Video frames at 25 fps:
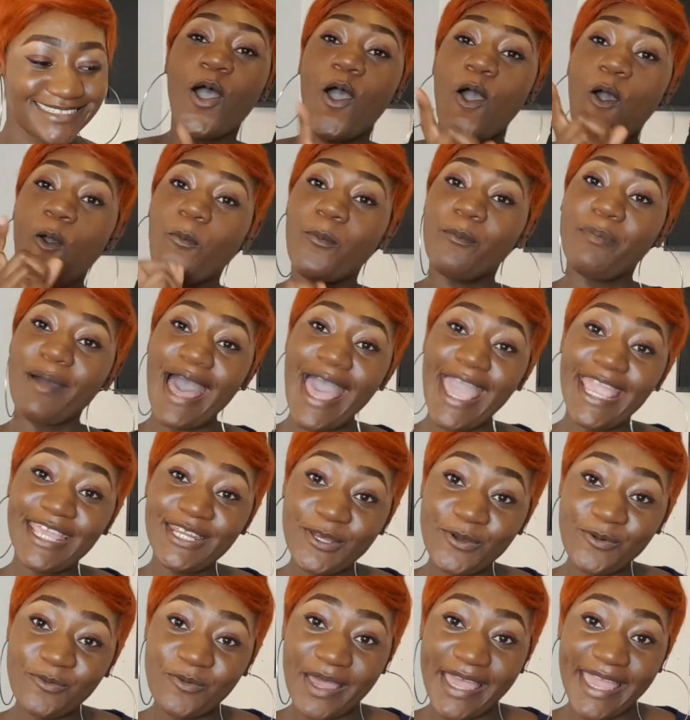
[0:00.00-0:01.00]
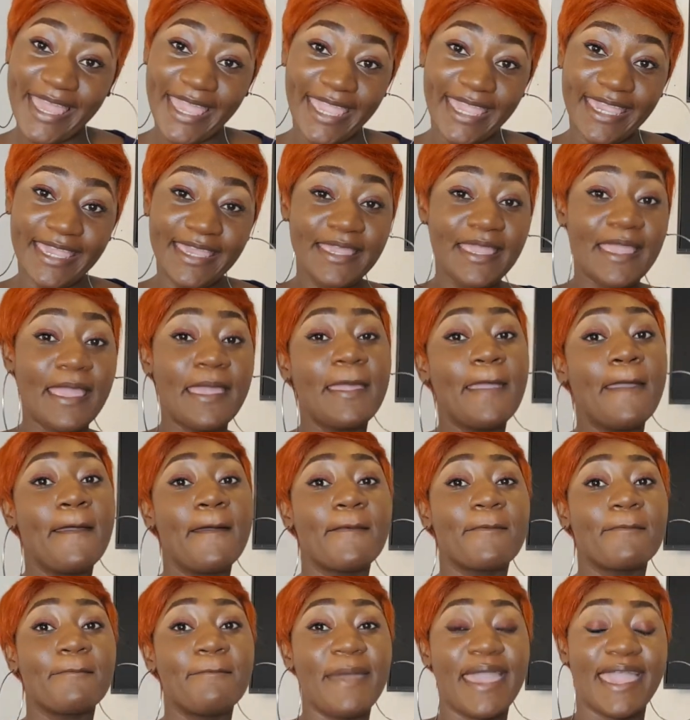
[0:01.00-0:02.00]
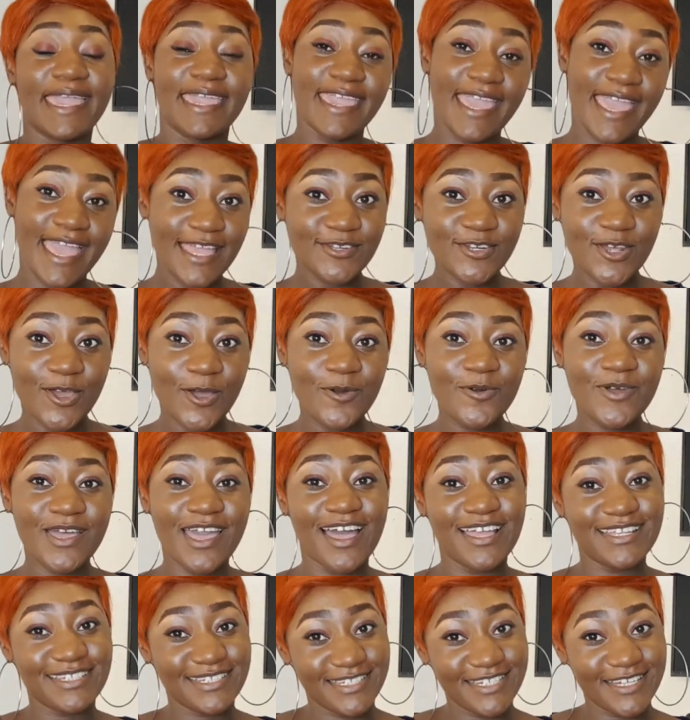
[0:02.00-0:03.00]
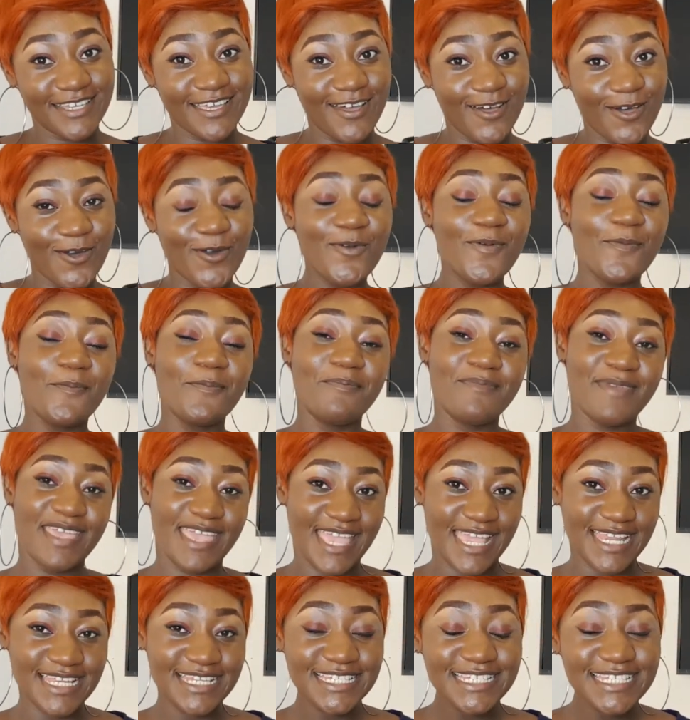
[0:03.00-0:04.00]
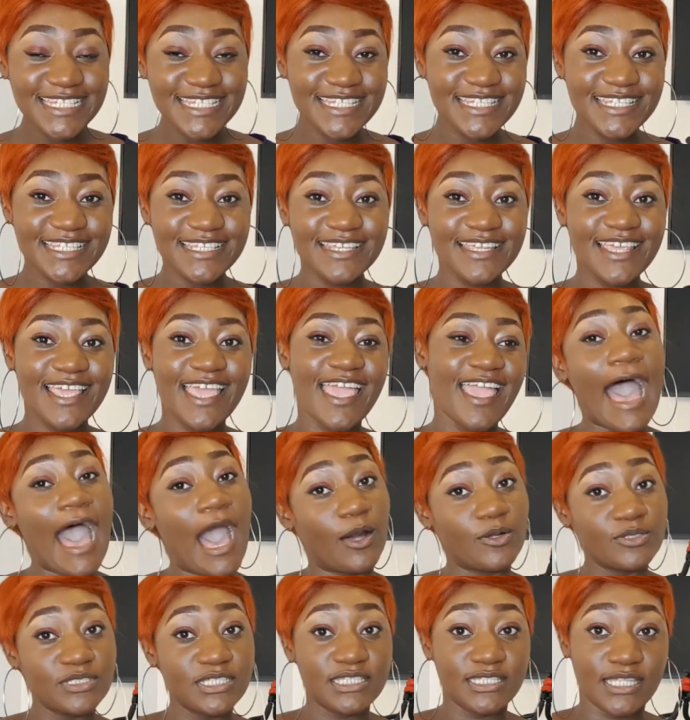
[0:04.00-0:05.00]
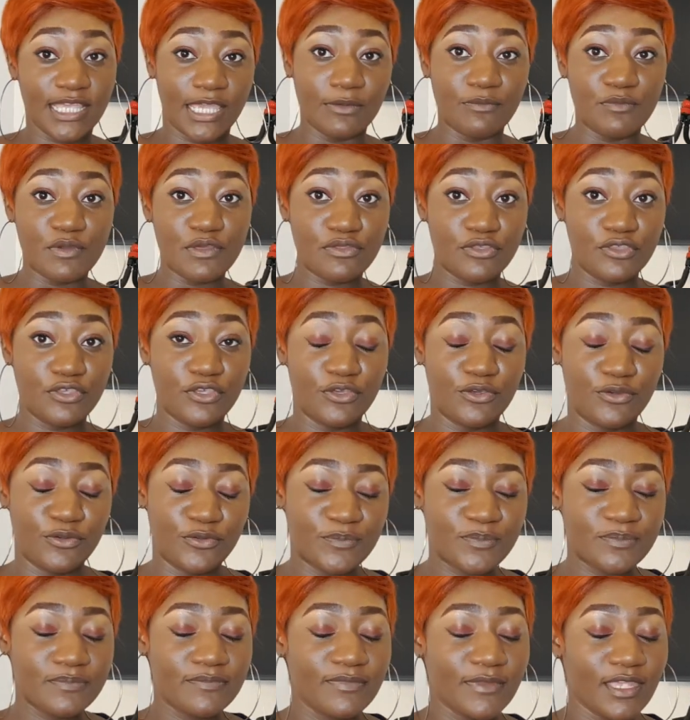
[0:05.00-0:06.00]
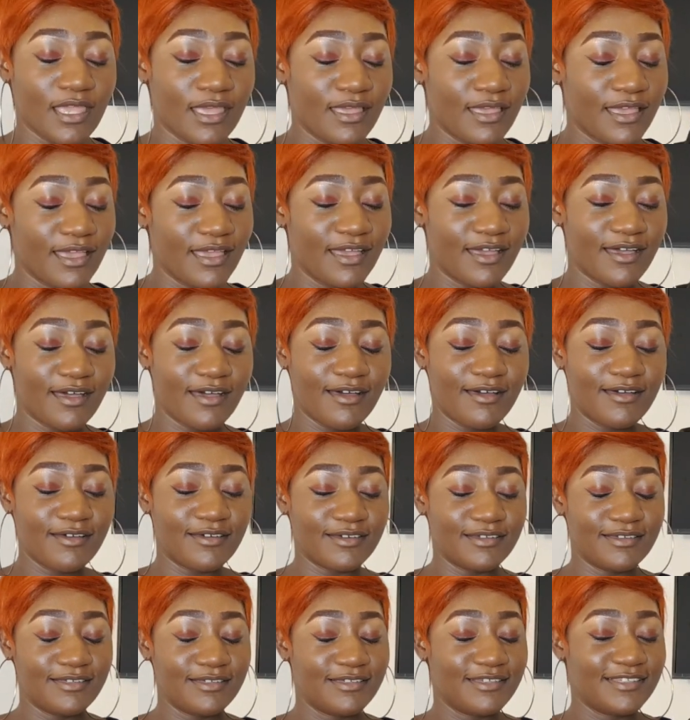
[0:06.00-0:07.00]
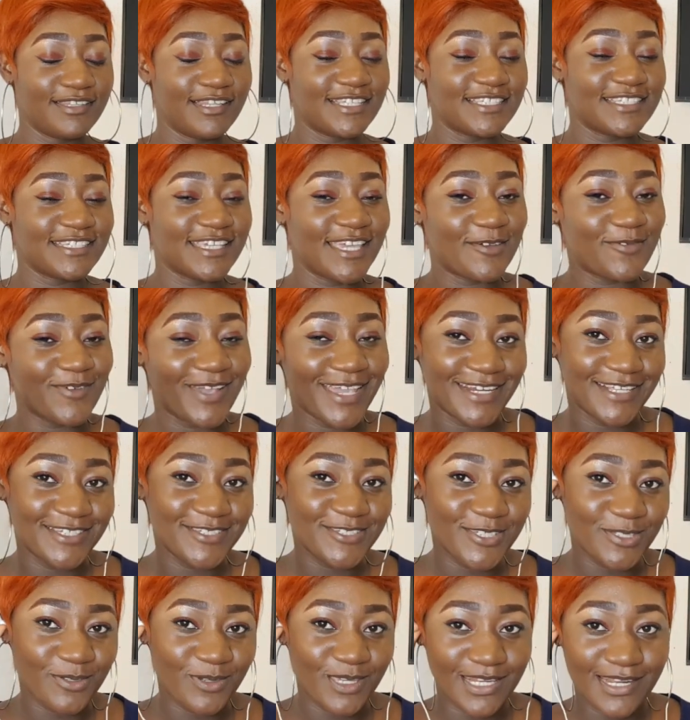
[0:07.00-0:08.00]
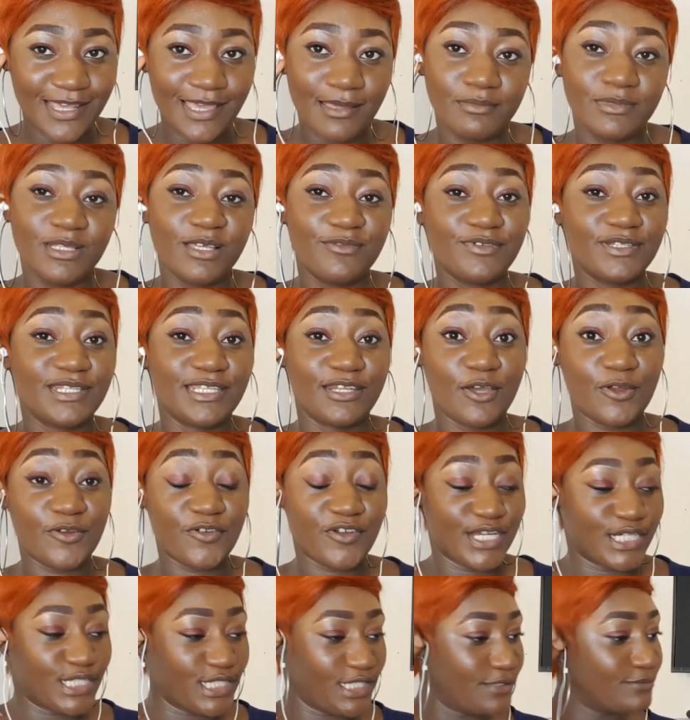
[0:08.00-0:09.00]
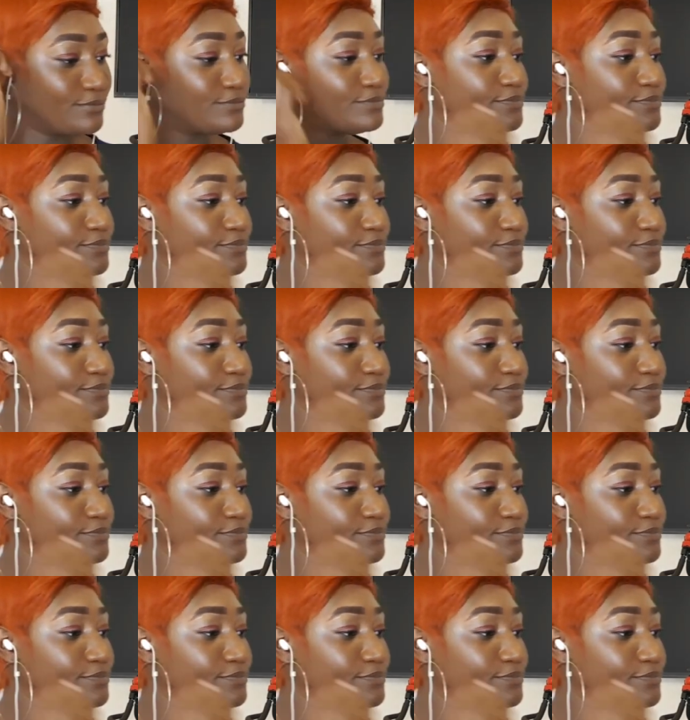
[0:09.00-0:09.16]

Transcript: Oh, by the way, me quedo contigo means I'll stay with you. Oh, let's get right into it. I'm loving it already.